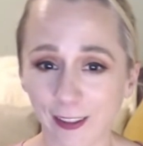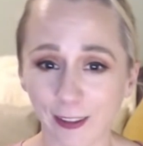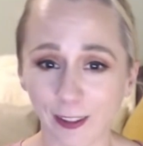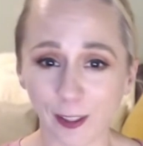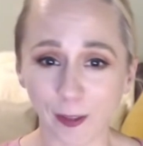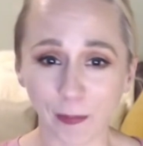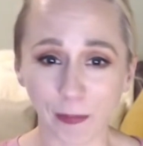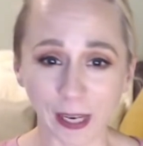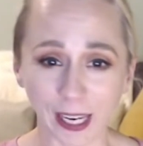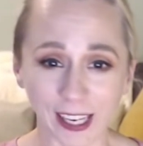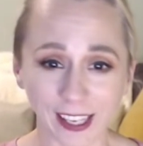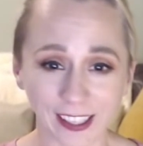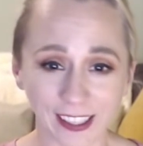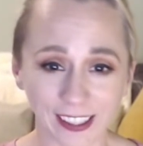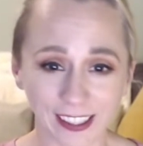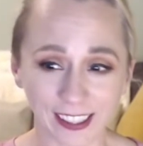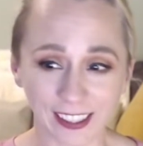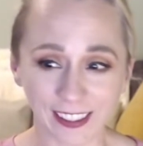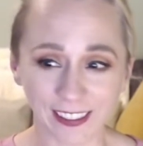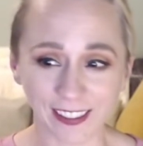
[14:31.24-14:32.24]

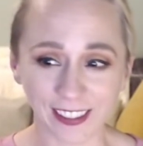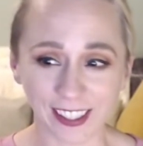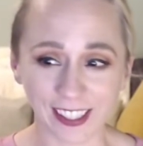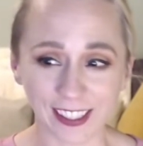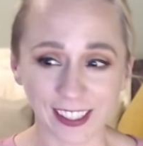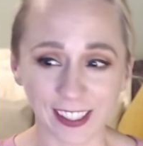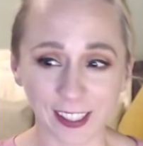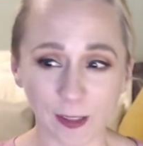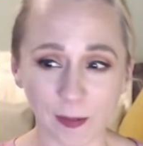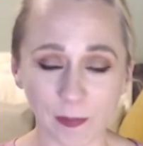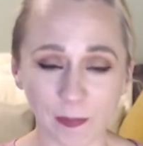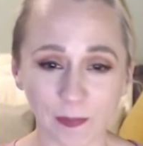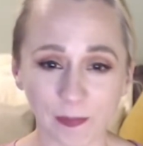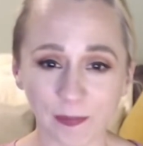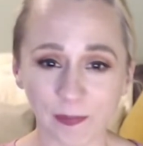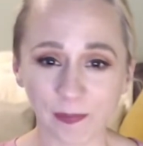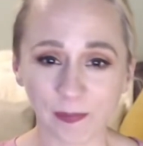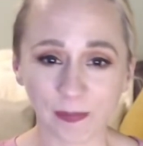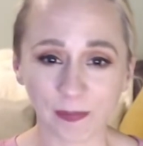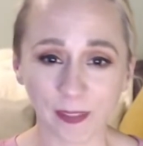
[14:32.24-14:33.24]
pants with
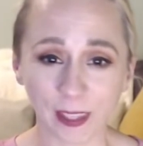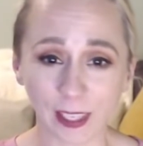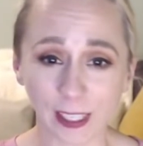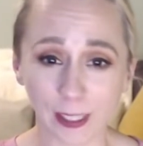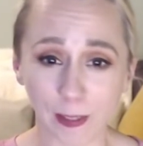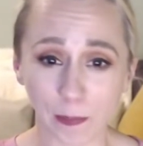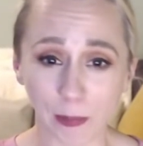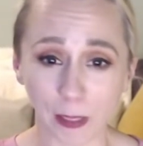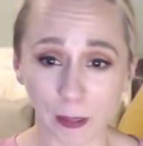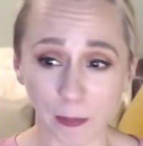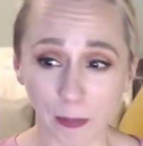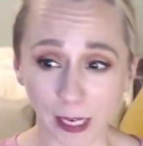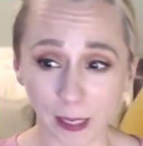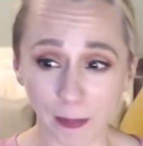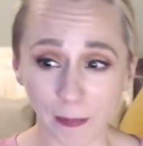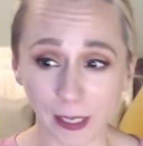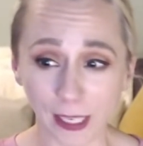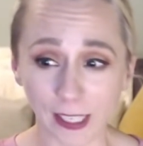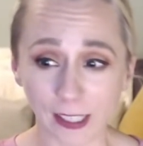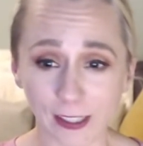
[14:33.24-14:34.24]
his bell-bottom
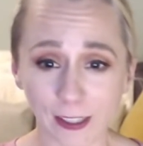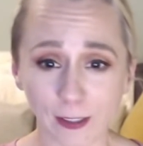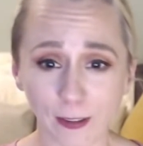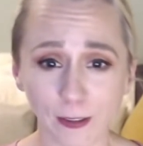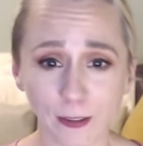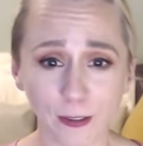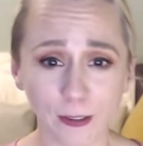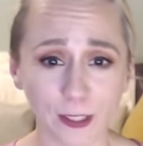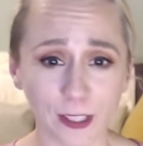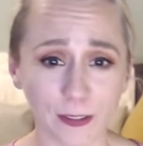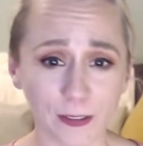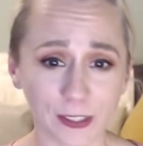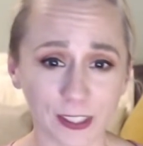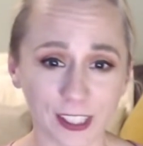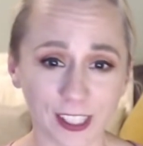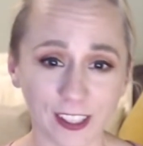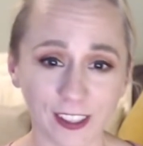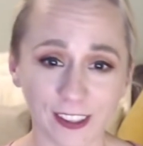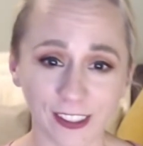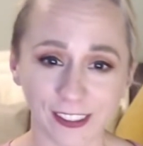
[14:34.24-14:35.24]
pants. Ooh, he was
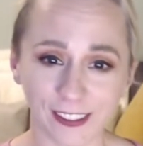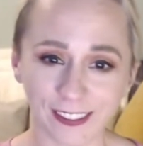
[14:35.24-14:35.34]
cute.